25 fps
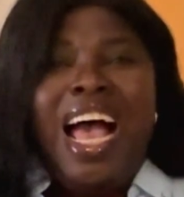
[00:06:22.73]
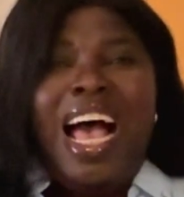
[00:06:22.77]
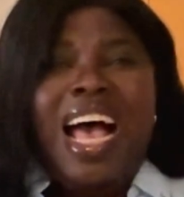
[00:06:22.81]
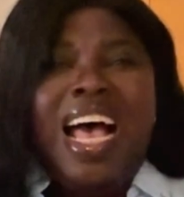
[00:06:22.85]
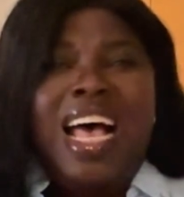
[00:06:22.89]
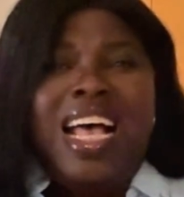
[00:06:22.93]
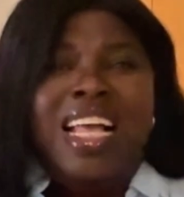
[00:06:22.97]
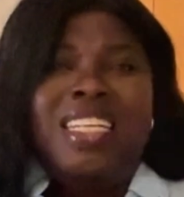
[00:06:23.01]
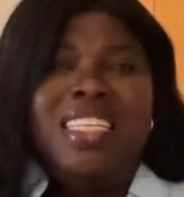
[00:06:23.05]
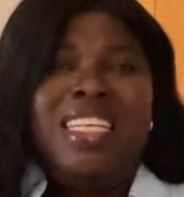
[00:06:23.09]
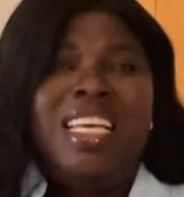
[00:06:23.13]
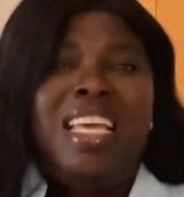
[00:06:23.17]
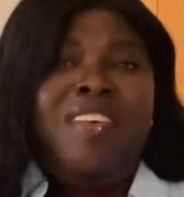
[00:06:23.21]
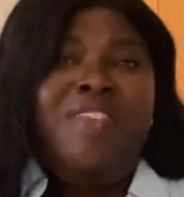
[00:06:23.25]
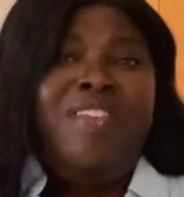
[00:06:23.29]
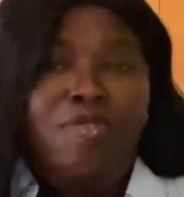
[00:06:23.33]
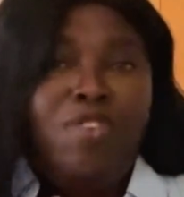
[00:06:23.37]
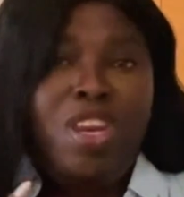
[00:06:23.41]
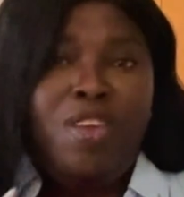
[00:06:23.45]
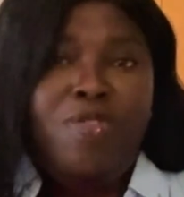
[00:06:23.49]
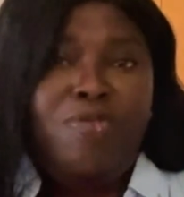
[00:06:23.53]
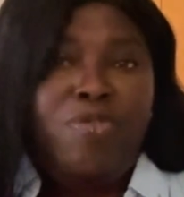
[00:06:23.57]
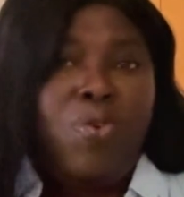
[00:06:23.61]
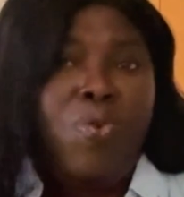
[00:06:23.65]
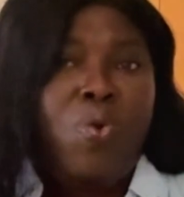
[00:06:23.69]
And
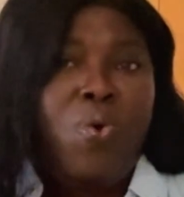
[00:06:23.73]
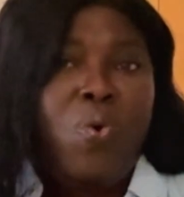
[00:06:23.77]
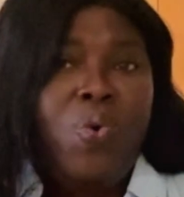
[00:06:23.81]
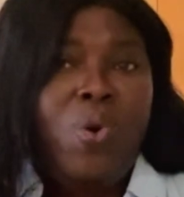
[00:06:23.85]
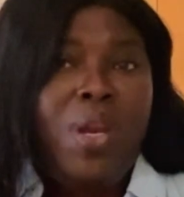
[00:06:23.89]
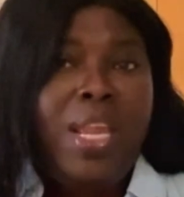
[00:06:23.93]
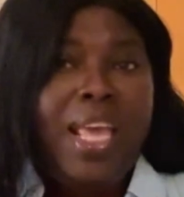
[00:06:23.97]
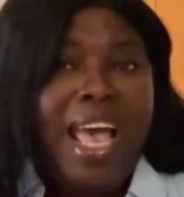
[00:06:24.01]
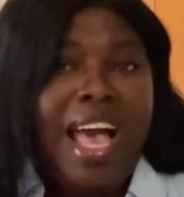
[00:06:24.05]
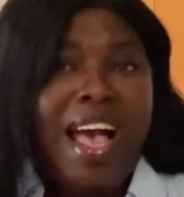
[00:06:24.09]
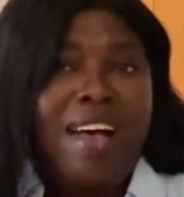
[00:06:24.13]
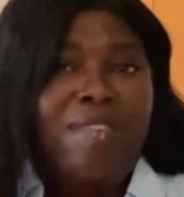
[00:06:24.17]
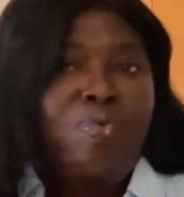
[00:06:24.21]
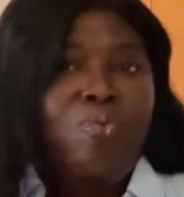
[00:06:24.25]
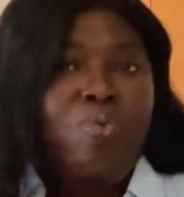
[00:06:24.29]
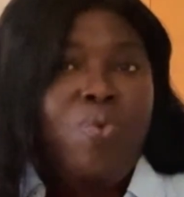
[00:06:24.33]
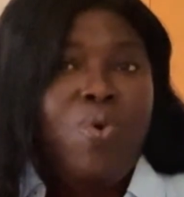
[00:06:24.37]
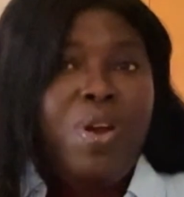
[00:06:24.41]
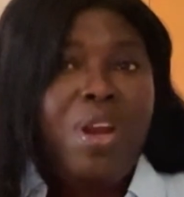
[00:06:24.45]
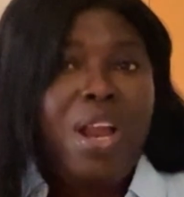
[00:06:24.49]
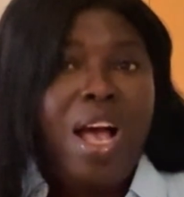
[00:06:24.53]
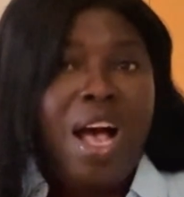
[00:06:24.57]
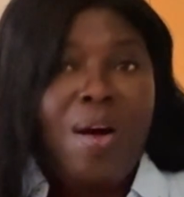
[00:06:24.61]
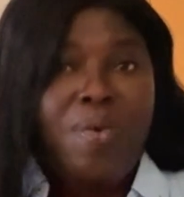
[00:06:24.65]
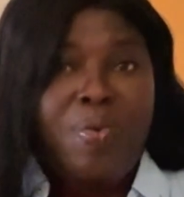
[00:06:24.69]
even if you only have
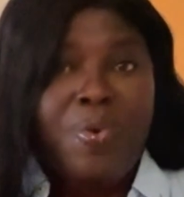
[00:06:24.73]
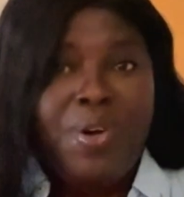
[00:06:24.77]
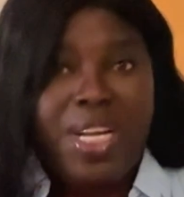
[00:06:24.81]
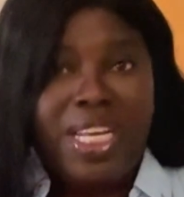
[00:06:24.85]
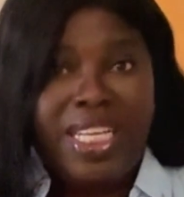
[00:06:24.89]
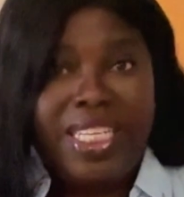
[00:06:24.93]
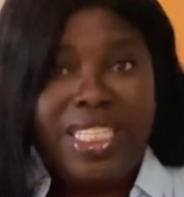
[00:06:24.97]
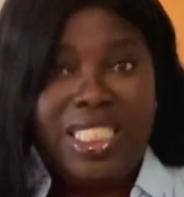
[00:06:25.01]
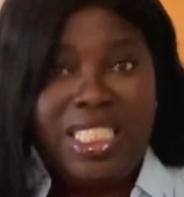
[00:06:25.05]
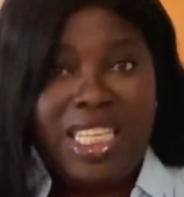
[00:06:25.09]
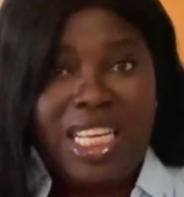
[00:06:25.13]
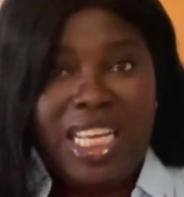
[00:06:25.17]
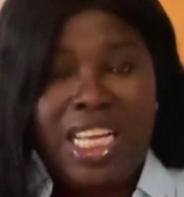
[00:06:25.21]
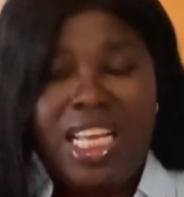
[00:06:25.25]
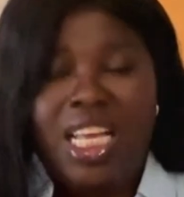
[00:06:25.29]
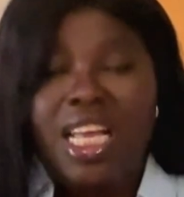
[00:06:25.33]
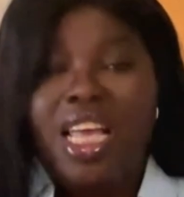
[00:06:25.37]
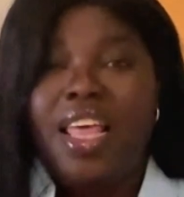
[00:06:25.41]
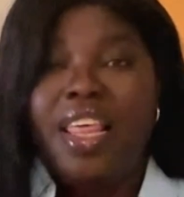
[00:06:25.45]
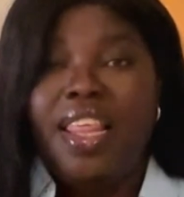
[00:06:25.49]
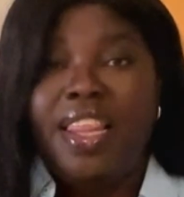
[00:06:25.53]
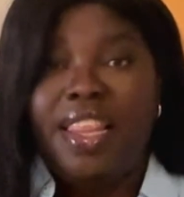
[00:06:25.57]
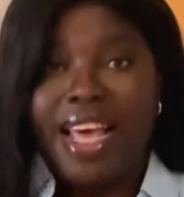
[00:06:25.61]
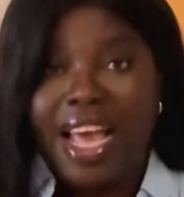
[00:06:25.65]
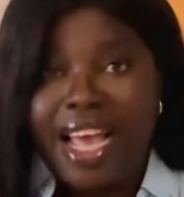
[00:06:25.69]
1 hour a day,
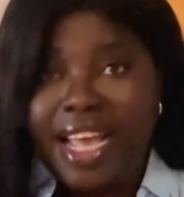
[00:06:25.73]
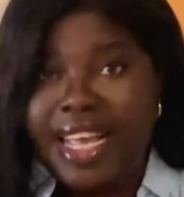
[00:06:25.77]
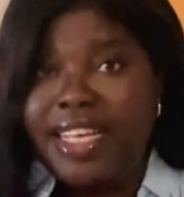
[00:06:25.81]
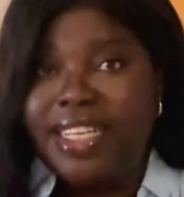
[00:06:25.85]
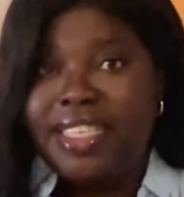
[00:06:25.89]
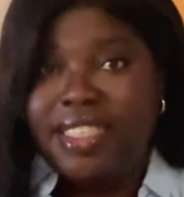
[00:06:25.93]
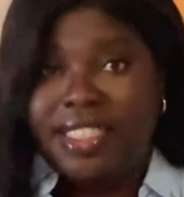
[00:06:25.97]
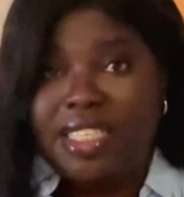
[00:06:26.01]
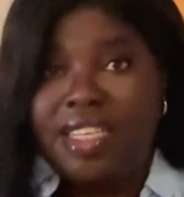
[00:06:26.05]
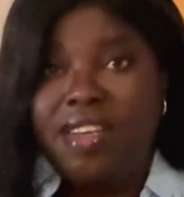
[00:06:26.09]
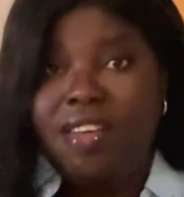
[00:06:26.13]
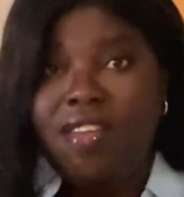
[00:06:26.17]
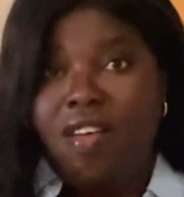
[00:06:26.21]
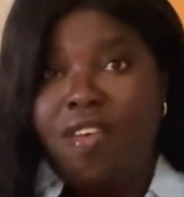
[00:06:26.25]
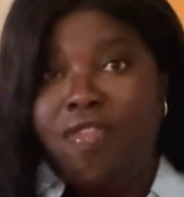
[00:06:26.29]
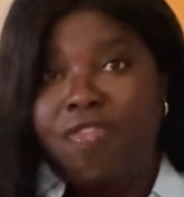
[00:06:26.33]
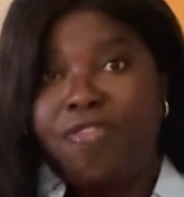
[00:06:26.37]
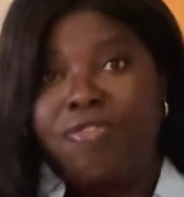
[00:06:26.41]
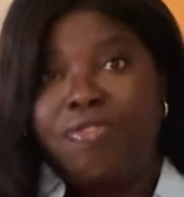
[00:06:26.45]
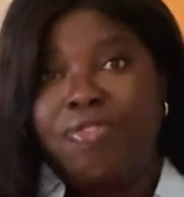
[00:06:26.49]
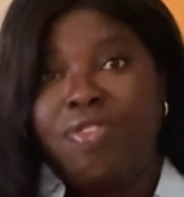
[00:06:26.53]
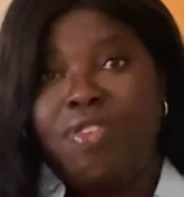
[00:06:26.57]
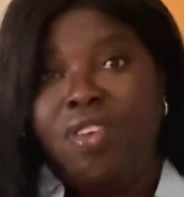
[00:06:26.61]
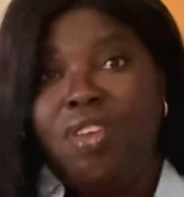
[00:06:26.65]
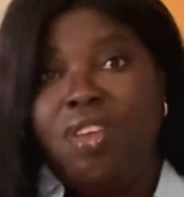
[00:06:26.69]
that is
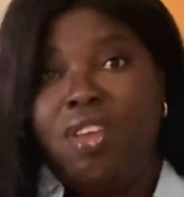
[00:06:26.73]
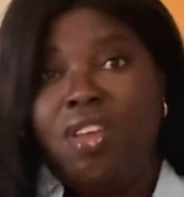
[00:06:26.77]
enough.